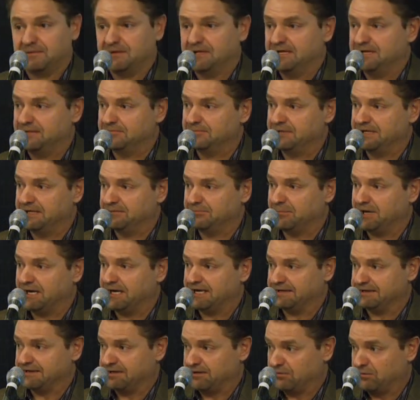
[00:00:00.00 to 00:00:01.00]
in
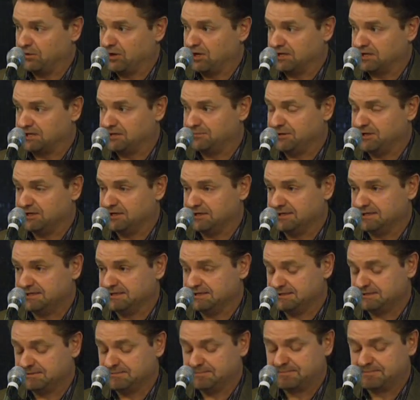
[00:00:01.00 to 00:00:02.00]
buying their raw
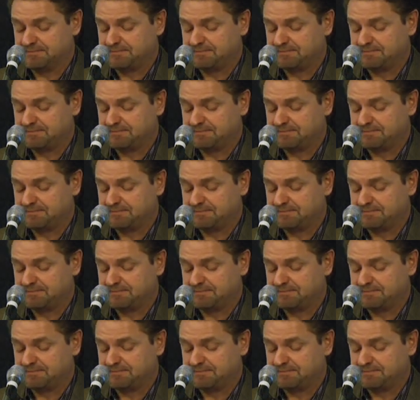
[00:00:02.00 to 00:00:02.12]
commodities.